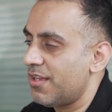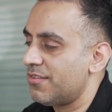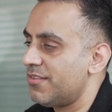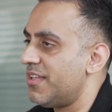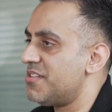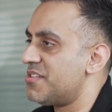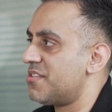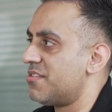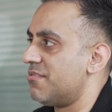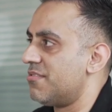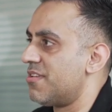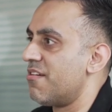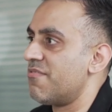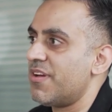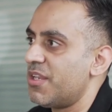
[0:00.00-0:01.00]
and they
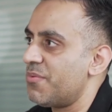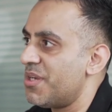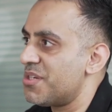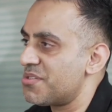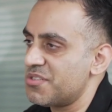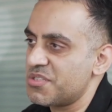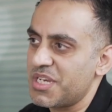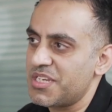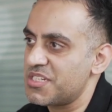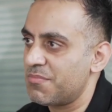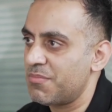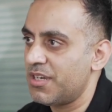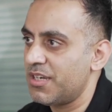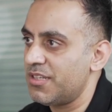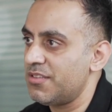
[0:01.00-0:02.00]
down valuation, change their
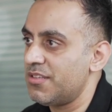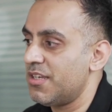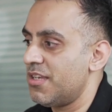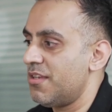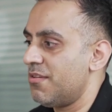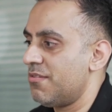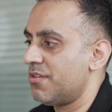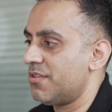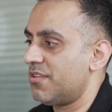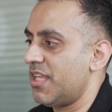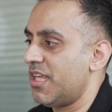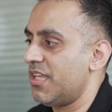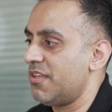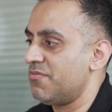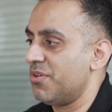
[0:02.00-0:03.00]
mind.
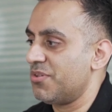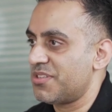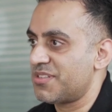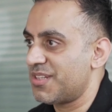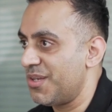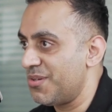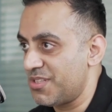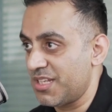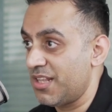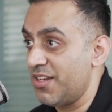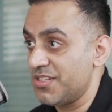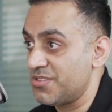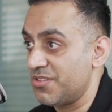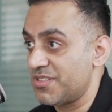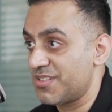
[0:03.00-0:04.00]
They've not disclosed the
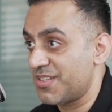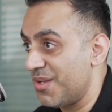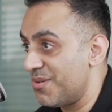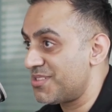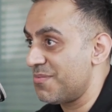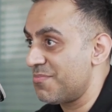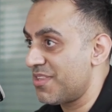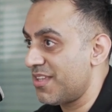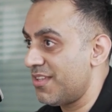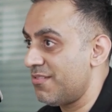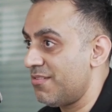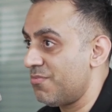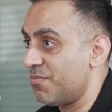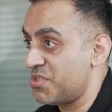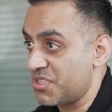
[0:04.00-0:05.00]
client's not disclosed
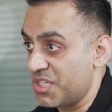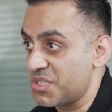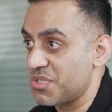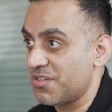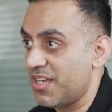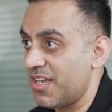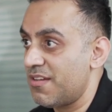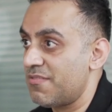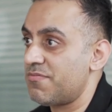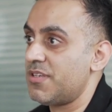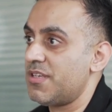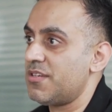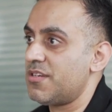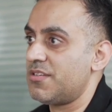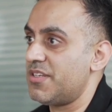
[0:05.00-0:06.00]
something which they should have.
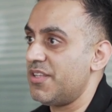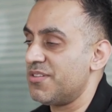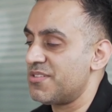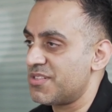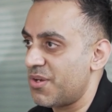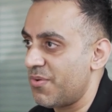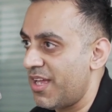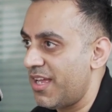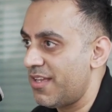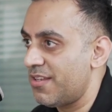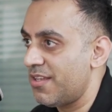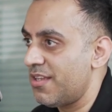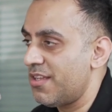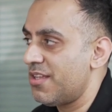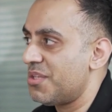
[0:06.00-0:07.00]
Deals do not go
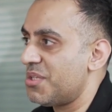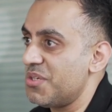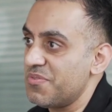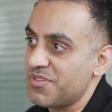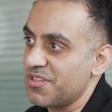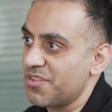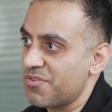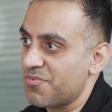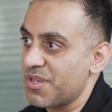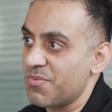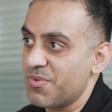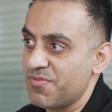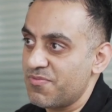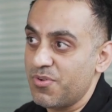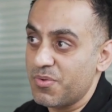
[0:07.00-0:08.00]
ahead you've done three,
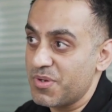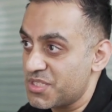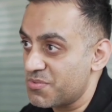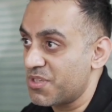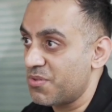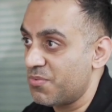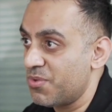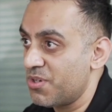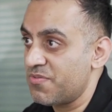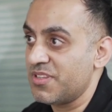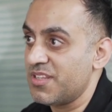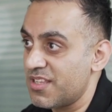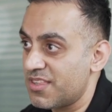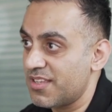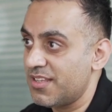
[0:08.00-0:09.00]
four weeks worth of work
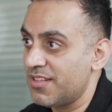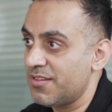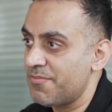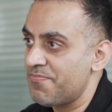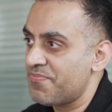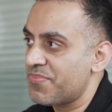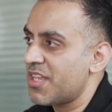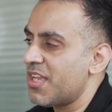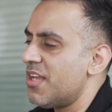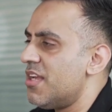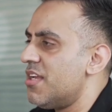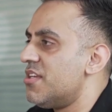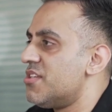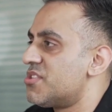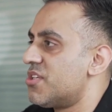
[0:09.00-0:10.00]
for nothing.
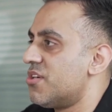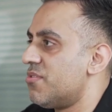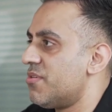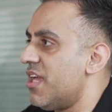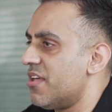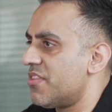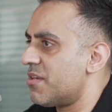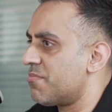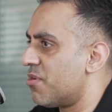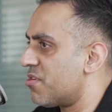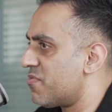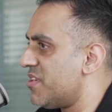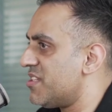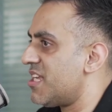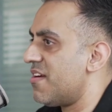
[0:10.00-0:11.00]
So yeah, I think
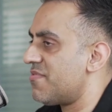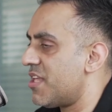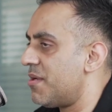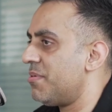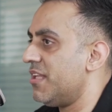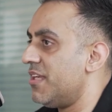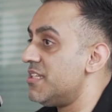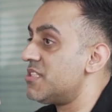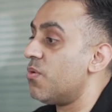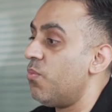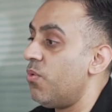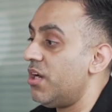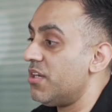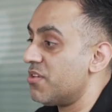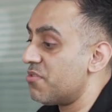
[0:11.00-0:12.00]
broker fees have their place.
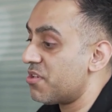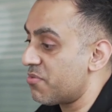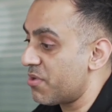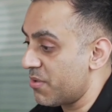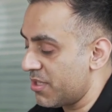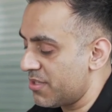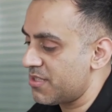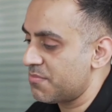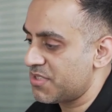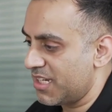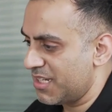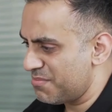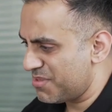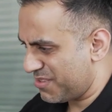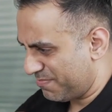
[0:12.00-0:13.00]
What I don't agree with
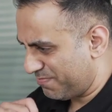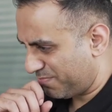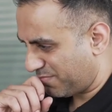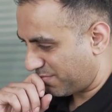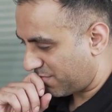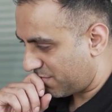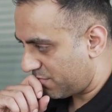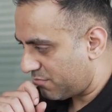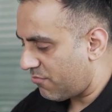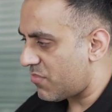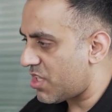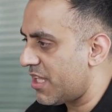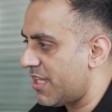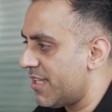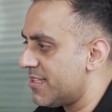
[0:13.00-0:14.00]
sometimes
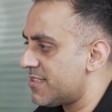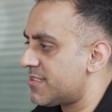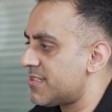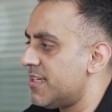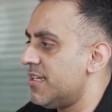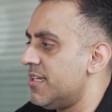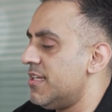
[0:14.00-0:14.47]
is